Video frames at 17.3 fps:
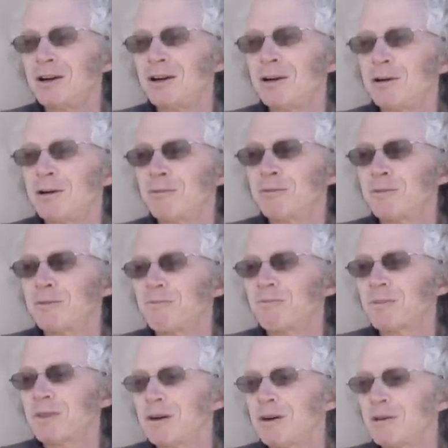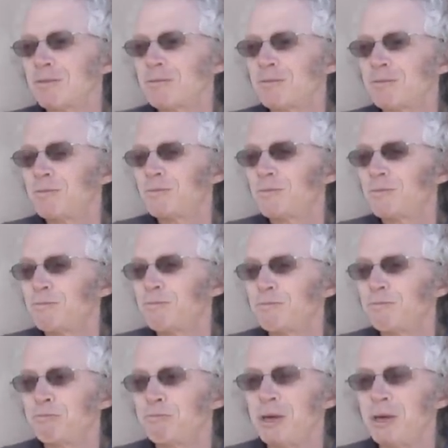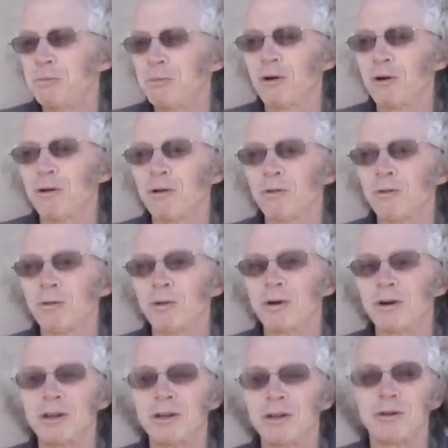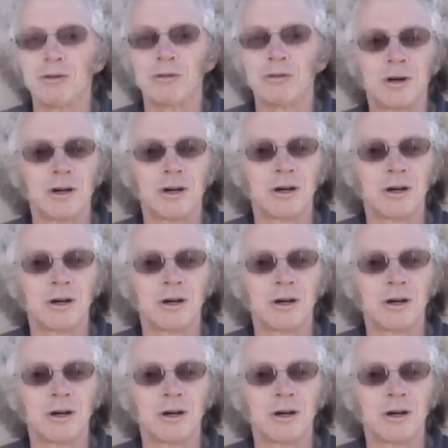of people wanted to